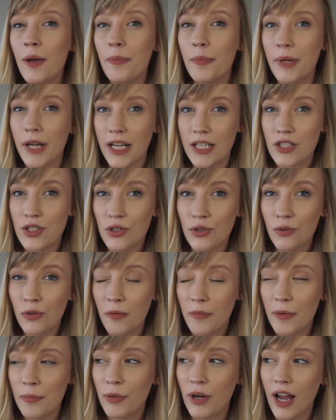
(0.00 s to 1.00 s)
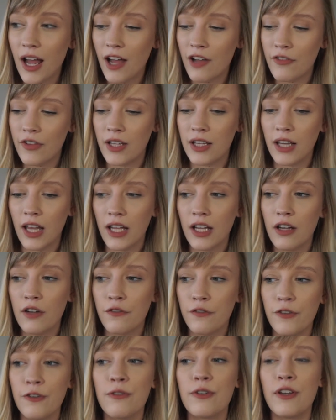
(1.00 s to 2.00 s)
but I do remember having like a
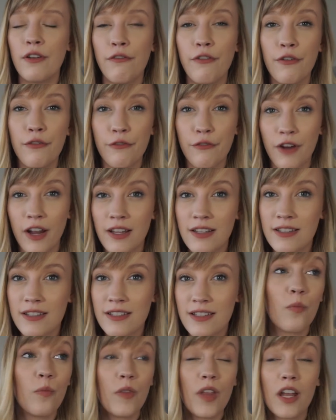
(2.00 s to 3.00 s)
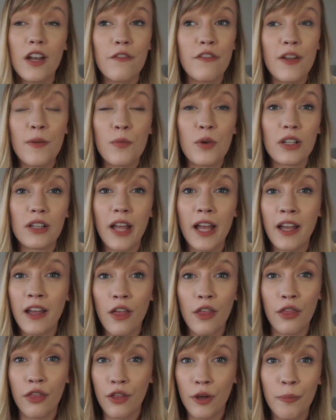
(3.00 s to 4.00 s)
few different friends. None of them were like
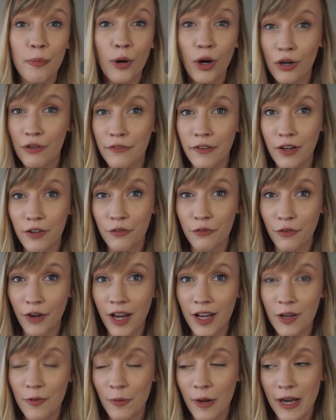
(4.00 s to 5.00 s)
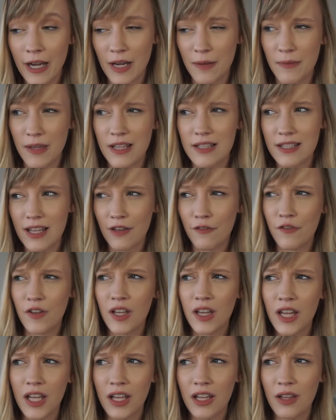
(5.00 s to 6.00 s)
the perfect friend by any means. I
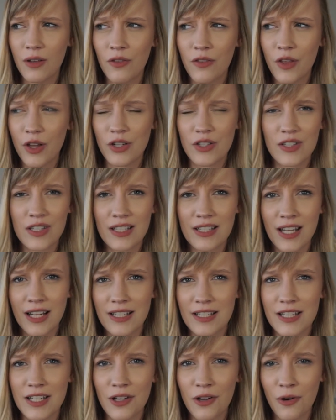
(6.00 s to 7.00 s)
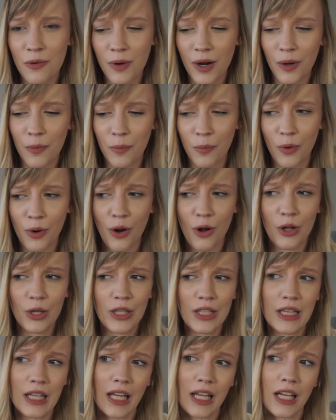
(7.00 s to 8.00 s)
feel like there's this ideal where we're all
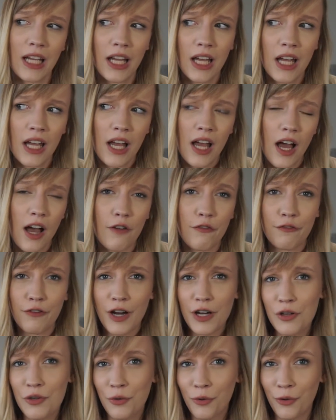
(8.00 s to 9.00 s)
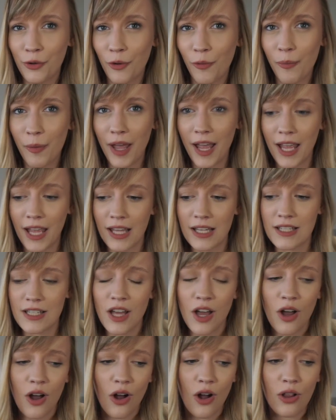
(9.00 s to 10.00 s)
in like a friend group and
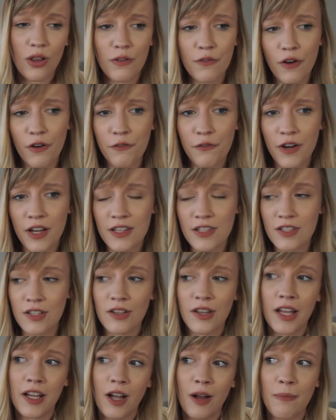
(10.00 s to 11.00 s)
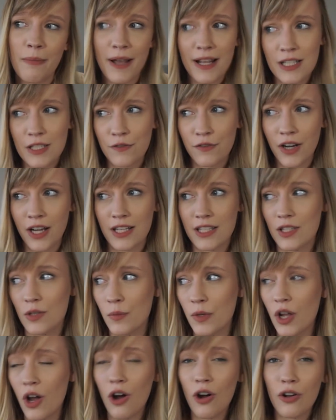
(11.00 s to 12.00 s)
all of our friends are like our best friends and
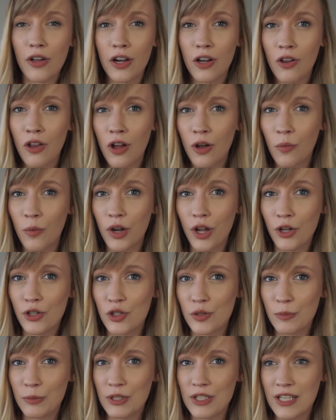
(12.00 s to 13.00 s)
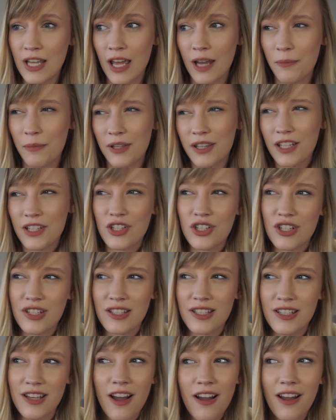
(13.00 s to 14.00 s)
we all get along 100%, but that's
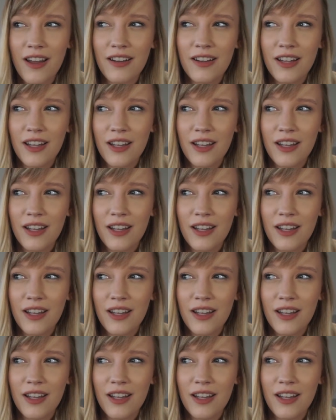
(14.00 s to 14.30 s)
just not